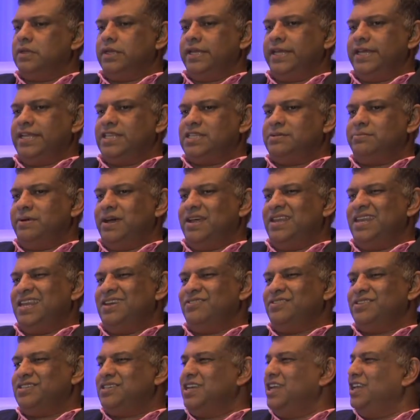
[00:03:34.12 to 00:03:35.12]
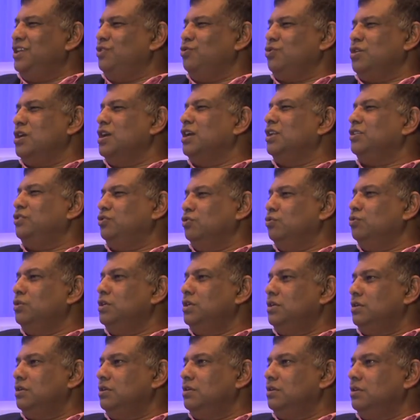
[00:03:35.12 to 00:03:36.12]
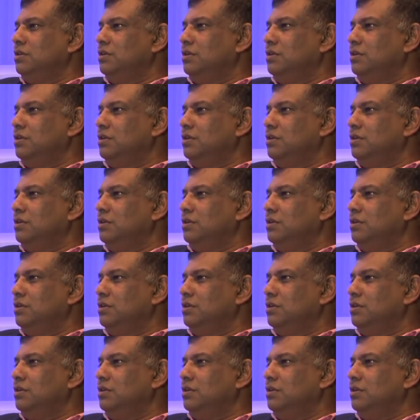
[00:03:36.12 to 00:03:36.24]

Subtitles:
It's about never saying you can't do it.